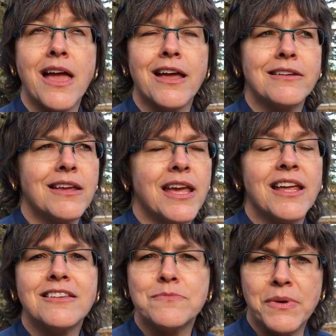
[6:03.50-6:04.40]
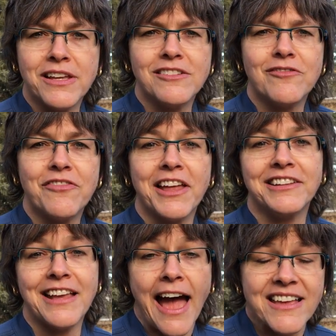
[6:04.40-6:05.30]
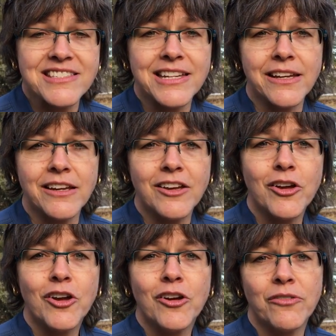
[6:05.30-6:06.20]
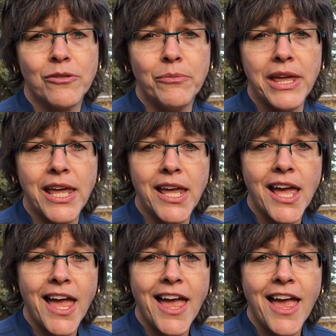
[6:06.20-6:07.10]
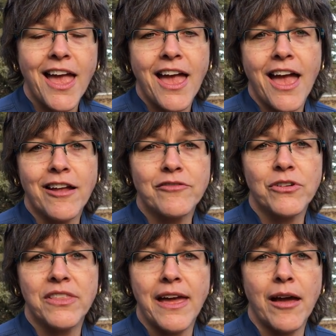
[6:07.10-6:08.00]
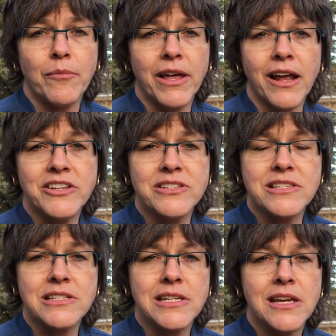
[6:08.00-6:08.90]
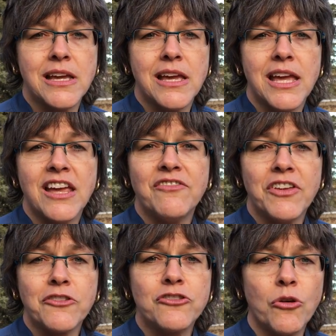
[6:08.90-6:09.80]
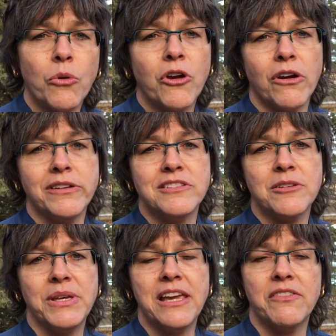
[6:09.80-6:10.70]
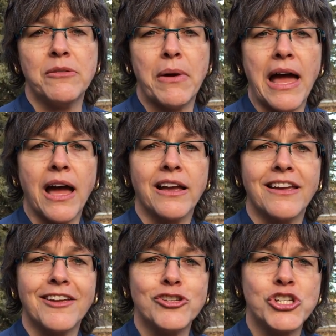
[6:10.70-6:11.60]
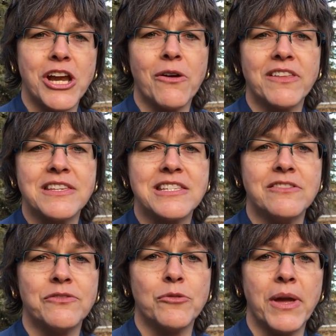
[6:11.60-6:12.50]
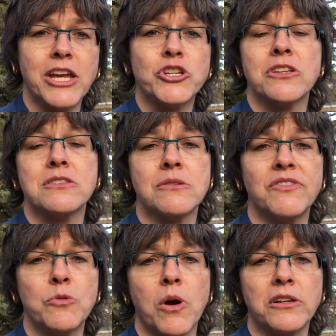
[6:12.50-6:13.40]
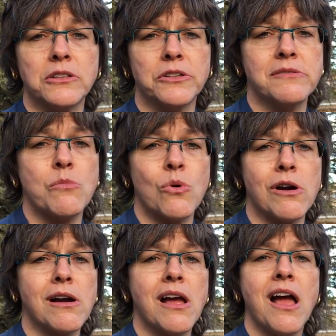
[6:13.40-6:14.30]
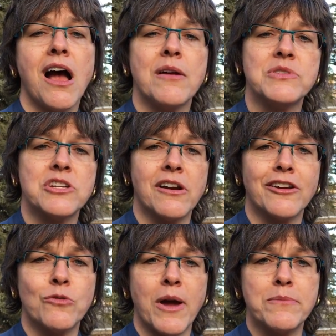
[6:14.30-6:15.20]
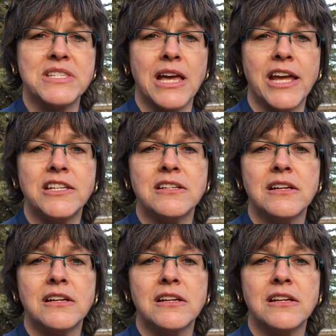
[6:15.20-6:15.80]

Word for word: and it has been fantastic for me and for them. And I just it feels so good to be giving back and sharing this information. So if you want to learn more, I'm starting a website,